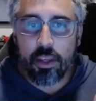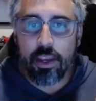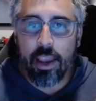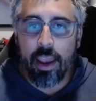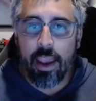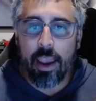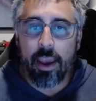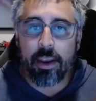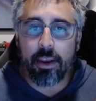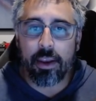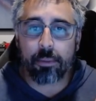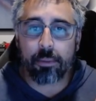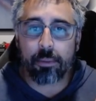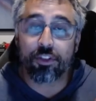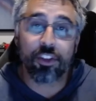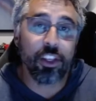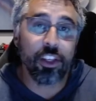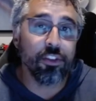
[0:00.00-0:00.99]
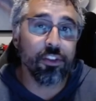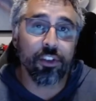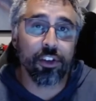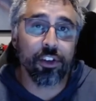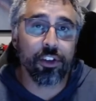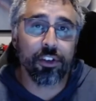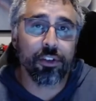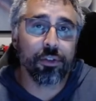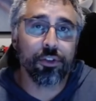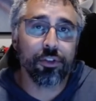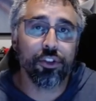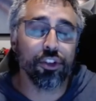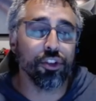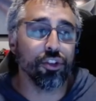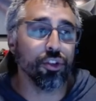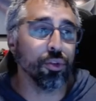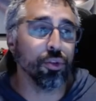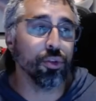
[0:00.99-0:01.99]
and um, just easier to
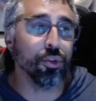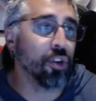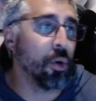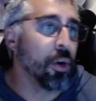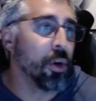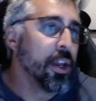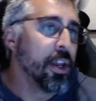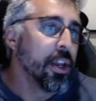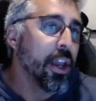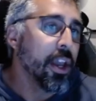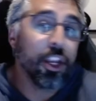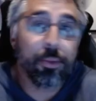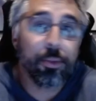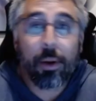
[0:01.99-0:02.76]
do. So you could